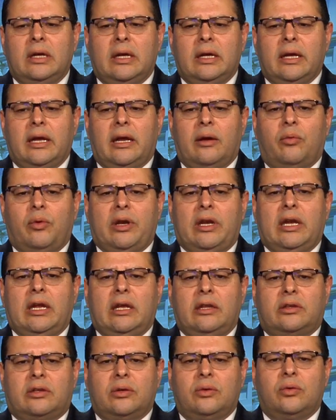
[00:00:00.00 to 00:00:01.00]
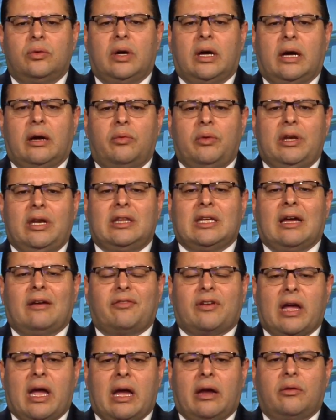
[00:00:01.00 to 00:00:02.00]
And we need to have
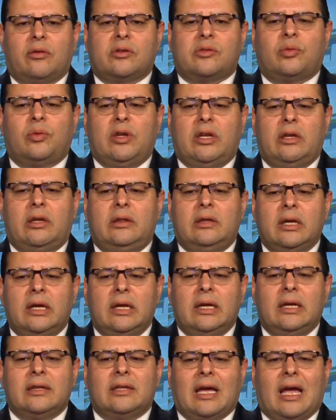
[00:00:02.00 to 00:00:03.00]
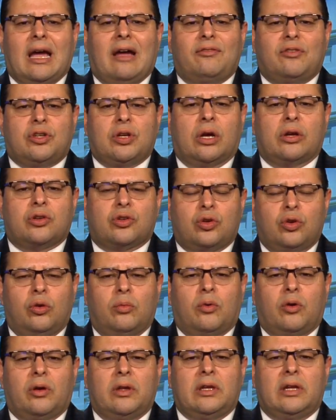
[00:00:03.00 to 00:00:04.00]
Congress. We need to have Chuck
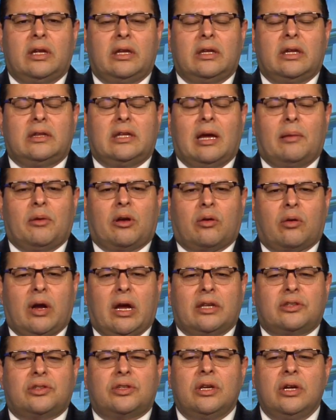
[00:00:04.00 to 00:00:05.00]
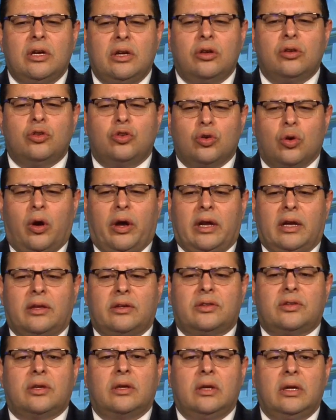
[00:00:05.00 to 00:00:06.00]
Schumer and the Democrats join
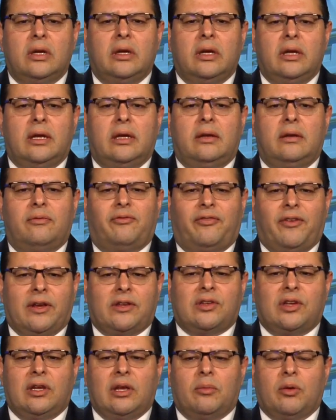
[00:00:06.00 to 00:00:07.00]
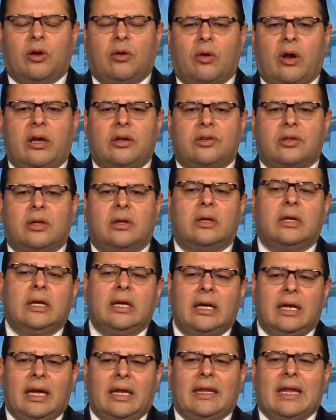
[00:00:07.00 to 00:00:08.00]
us in fixing immigration,
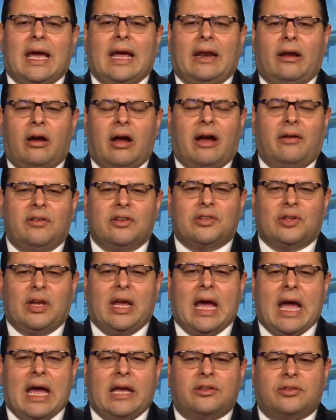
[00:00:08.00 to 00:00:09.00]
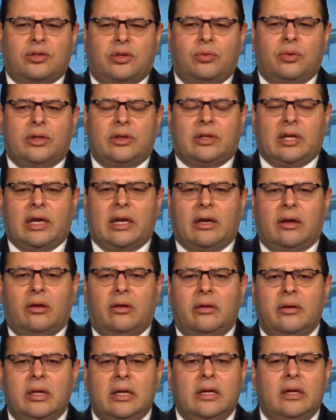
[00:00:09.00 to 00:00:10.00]
and that obviously has to entail
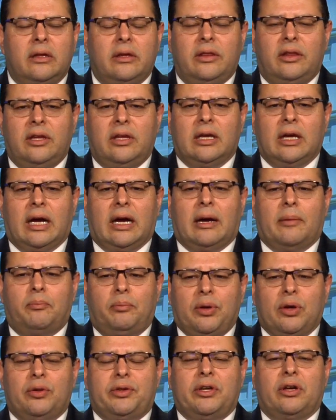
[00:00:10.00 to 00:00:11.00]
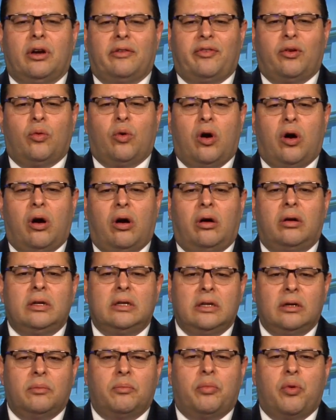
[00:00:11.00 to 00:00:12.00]
the building of a wall,
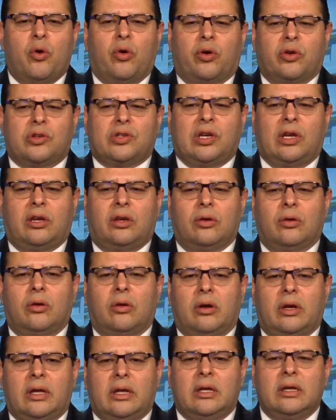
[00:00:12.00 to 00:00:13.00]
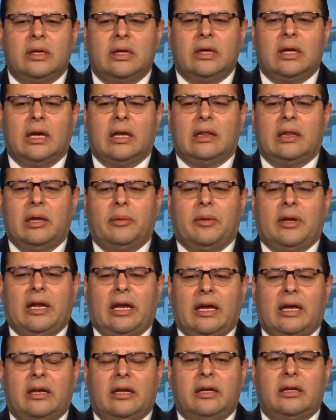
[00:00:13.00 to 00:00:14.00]
border security,
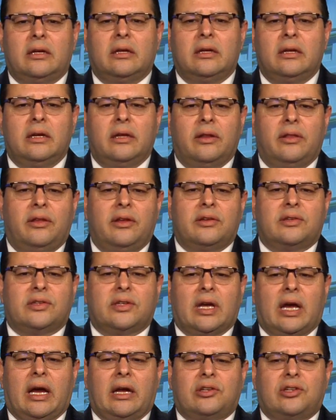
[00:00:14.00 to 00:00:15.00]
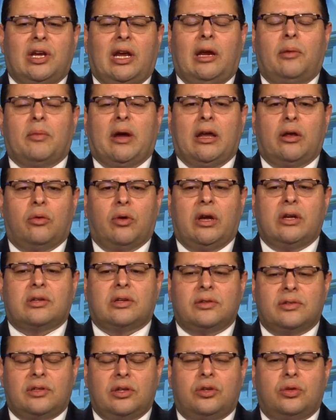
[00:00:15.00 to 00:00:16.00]
eliminating this chain
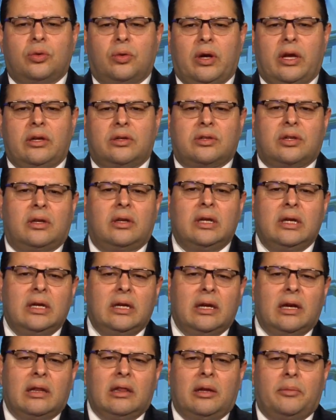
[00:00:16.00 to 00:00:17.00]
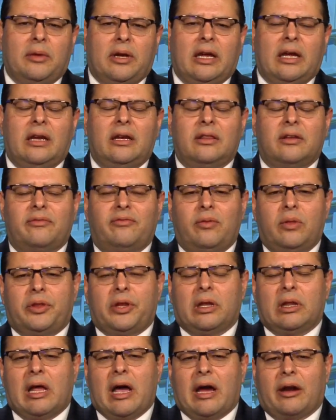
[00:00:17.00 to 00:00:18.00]
migration situation, eliminating the
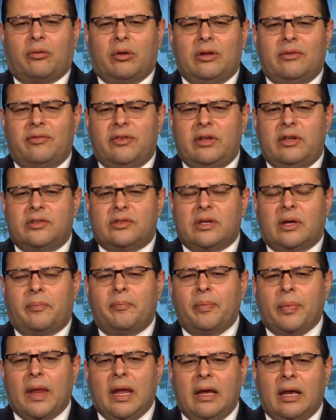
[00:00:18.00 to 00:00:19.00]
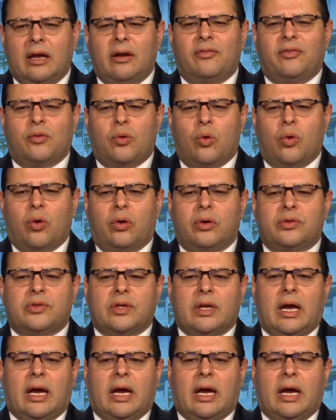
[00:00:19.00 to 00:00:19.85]
lottery visa, and of course,